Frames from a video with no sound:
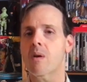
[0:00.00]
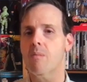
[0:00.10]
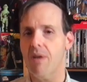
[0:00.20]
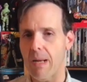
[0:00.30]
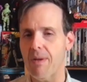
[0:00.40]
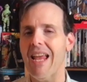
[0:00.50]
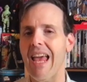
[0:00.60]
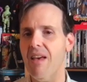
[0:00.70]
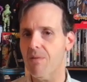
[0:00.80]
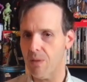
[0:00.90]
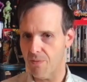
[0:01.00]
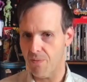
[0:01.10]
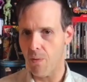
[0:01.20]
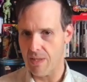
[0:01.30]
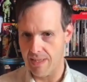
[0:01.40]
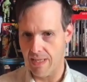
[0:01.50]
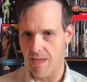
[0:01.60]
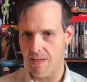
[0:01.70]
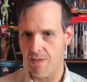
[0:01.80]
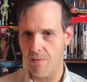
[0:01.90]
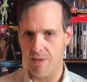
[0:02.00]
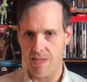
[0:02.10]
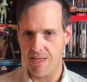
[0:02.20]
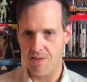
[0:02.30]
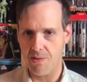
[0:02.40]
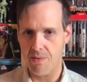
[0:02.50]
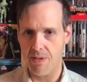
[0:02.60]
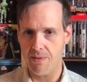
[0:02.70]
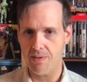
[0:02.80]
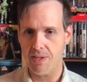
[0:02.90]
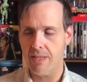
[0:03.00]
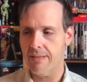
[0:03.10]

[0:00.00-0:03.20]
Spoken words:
but I've been heavily focusing on it over the last 2 years.